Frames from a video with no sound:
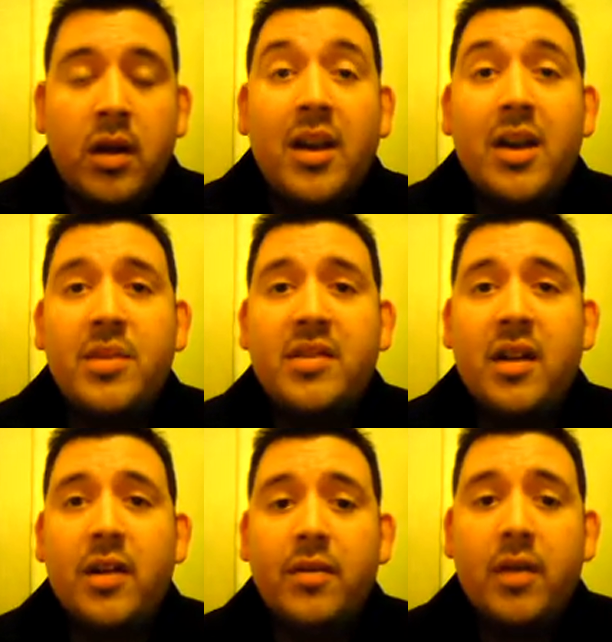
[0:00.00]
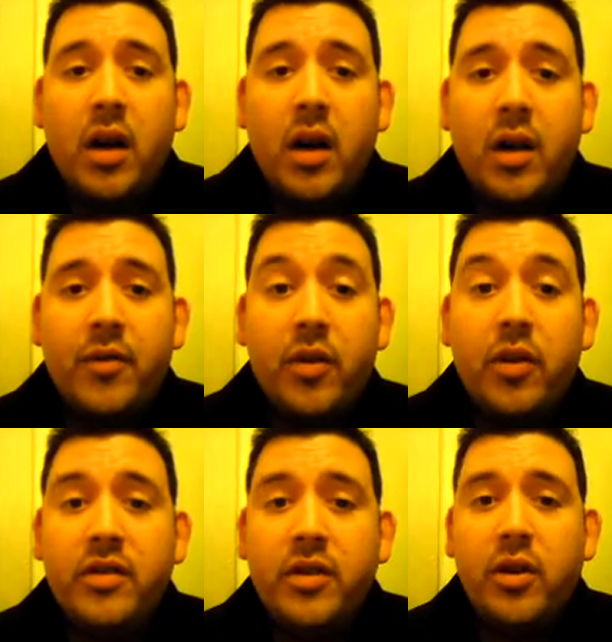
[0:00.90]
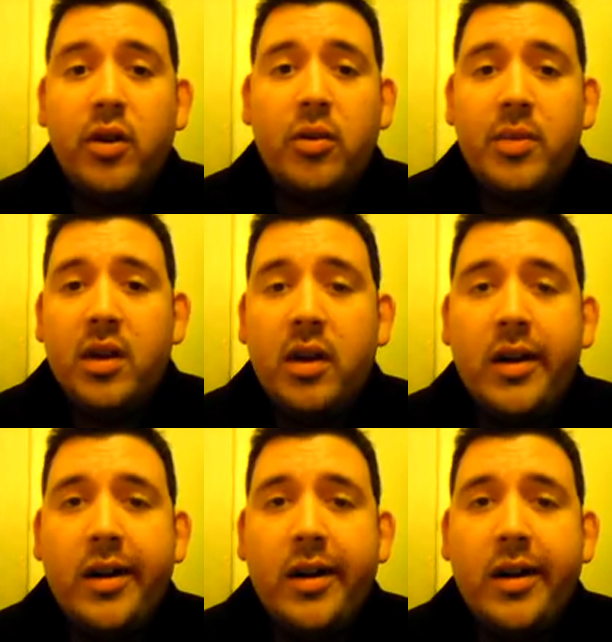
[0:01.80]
Hey BCF, for those of you who don't know me,